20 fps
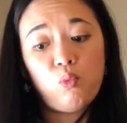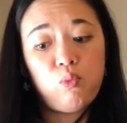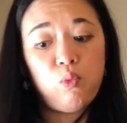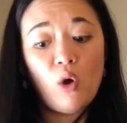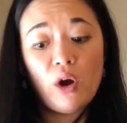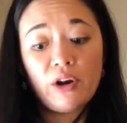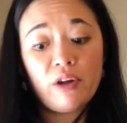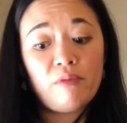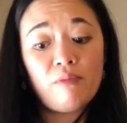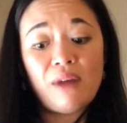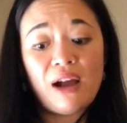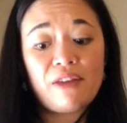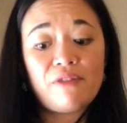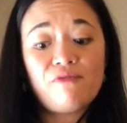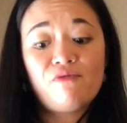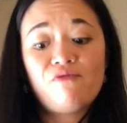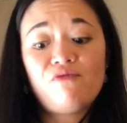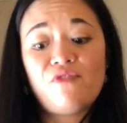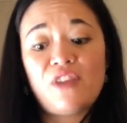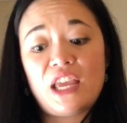one of my
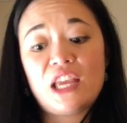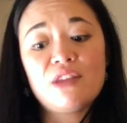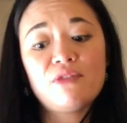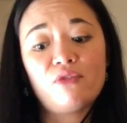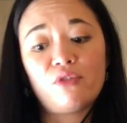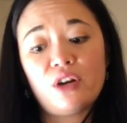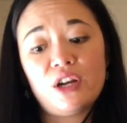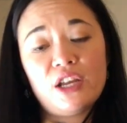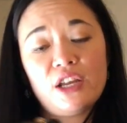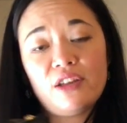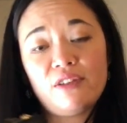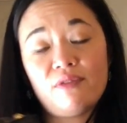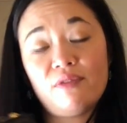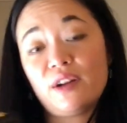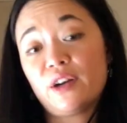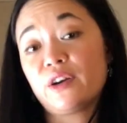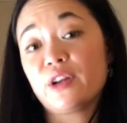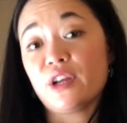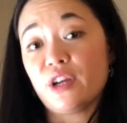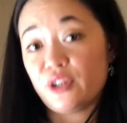favorite,
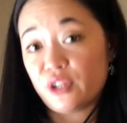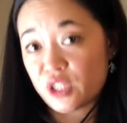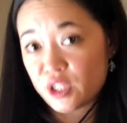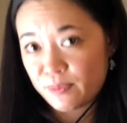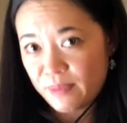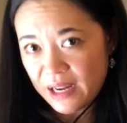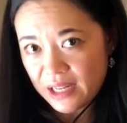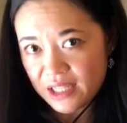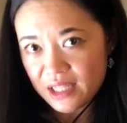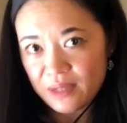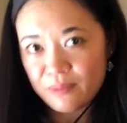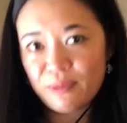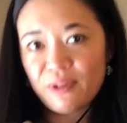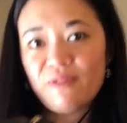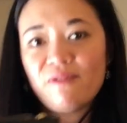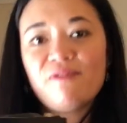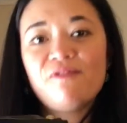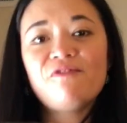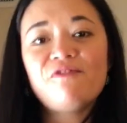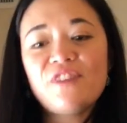very unexpected,
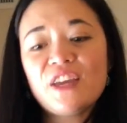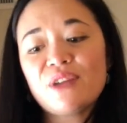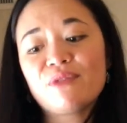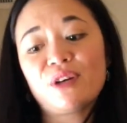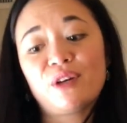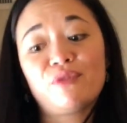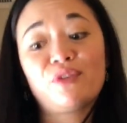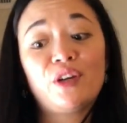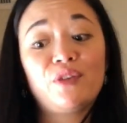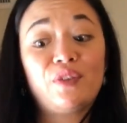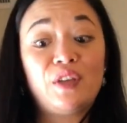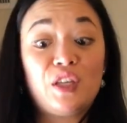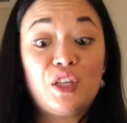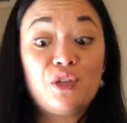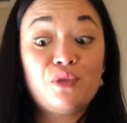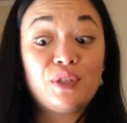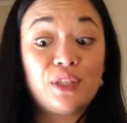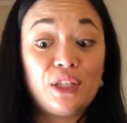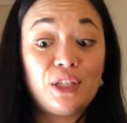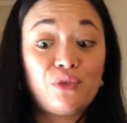but favorite
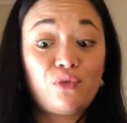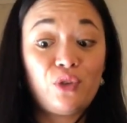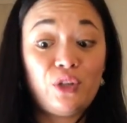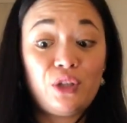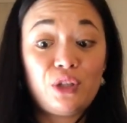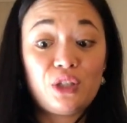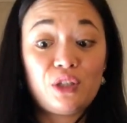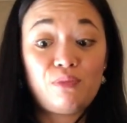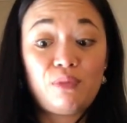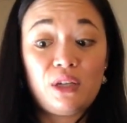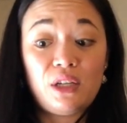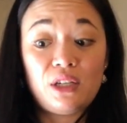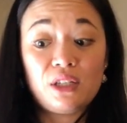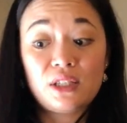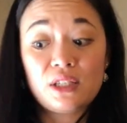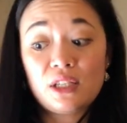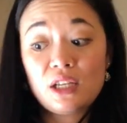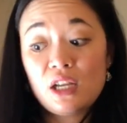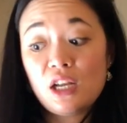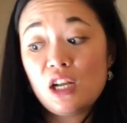uses for this
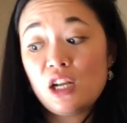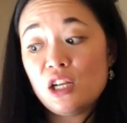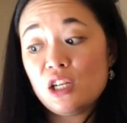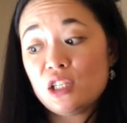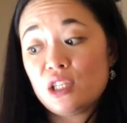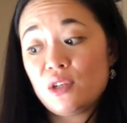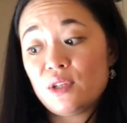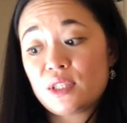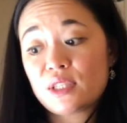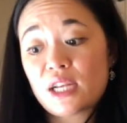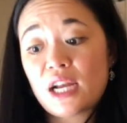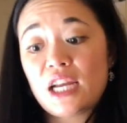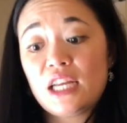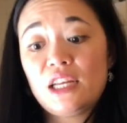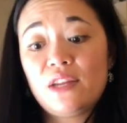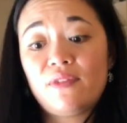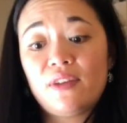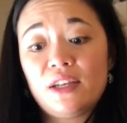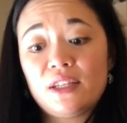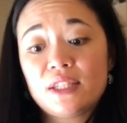piece. So it's
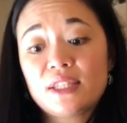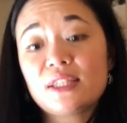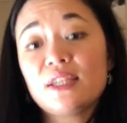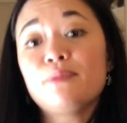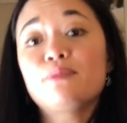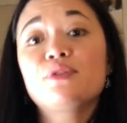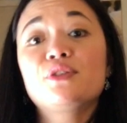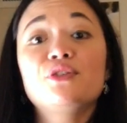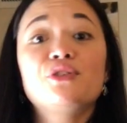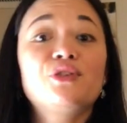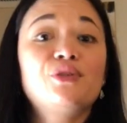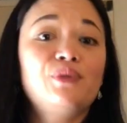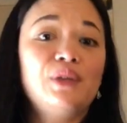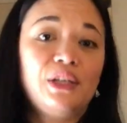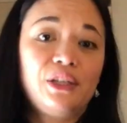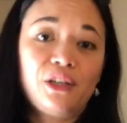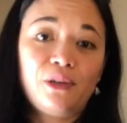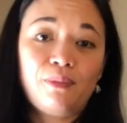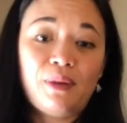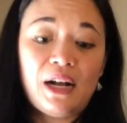kind of a substitute
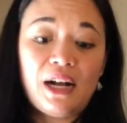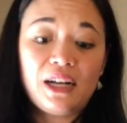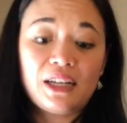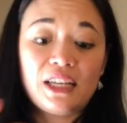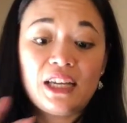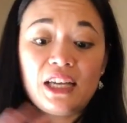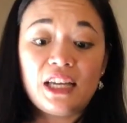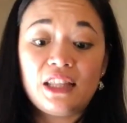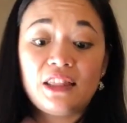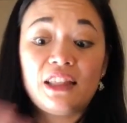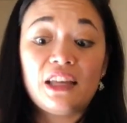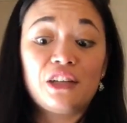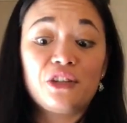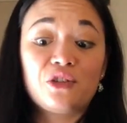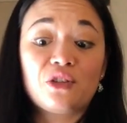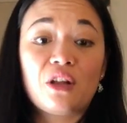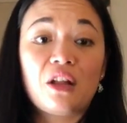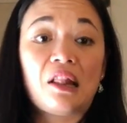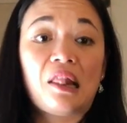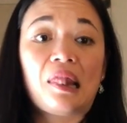inner pocket, and that
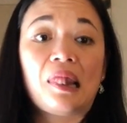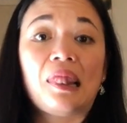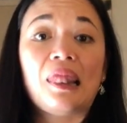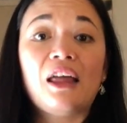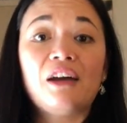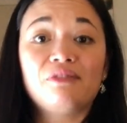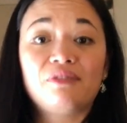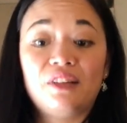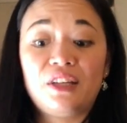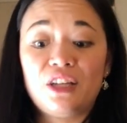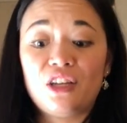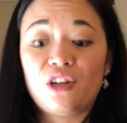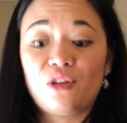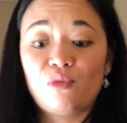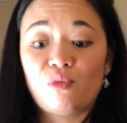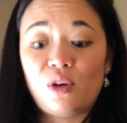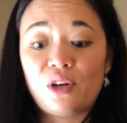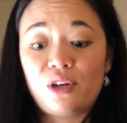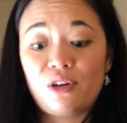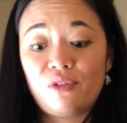is lovely
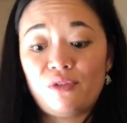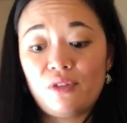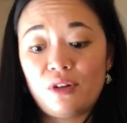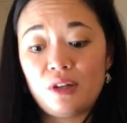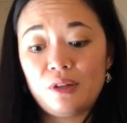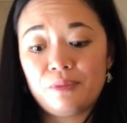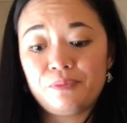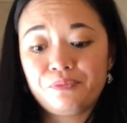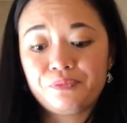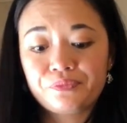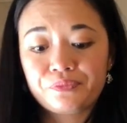and wonderful.